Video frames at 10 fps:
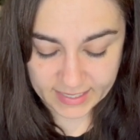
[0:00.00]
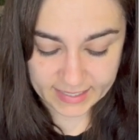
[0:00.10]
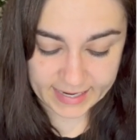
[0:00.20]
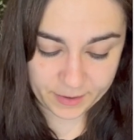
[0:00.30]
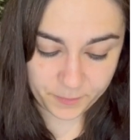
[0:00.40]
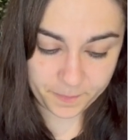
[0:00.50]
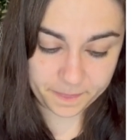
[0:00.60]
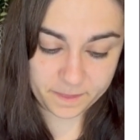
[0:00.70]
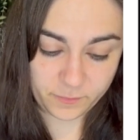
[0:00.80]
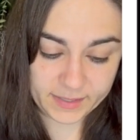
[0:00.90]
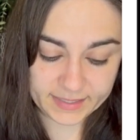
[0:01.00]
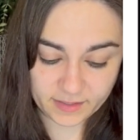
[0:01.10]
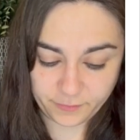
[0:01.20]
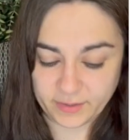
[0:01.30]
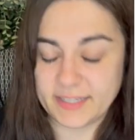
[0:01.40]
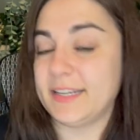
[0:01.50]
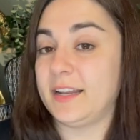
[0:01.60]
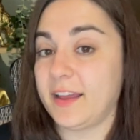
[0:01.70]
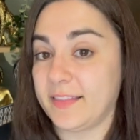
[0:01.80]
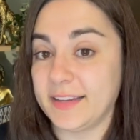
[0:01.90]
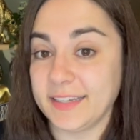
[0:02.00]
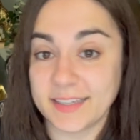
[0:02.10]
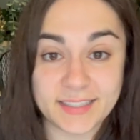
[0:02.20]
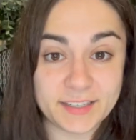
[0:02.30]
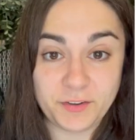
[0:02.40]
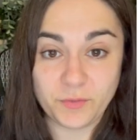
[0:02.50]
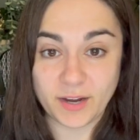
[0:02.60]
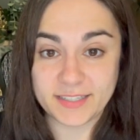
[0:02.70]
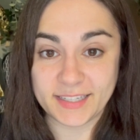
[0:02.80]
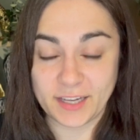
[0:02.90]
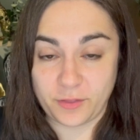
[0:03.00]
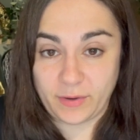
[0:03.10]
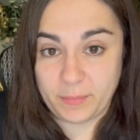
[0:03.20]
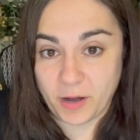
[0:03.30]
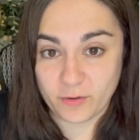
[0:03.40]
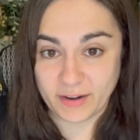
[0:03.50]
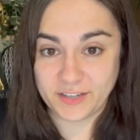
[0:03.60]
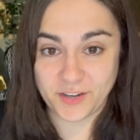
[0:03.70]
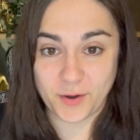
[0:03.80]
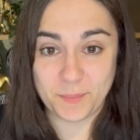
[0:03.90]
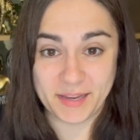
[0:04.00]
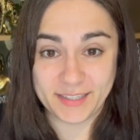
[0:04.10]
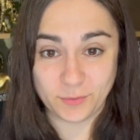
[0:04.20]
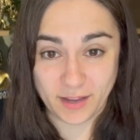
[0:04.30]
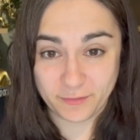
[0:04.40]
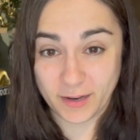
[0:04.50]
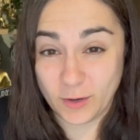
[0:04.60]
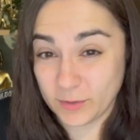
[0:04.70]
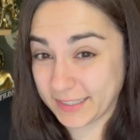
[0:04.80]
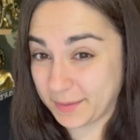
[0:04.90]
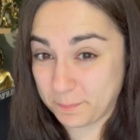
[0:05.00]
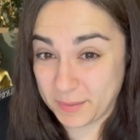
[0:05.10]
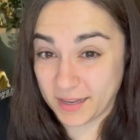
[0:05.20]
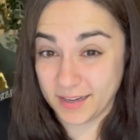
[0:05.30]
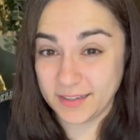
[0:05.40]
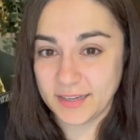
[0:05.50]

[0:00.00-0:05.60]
Now, the reason I've written it like this is because if you write it as a 3-part ratio, it makes your life a lot simpler,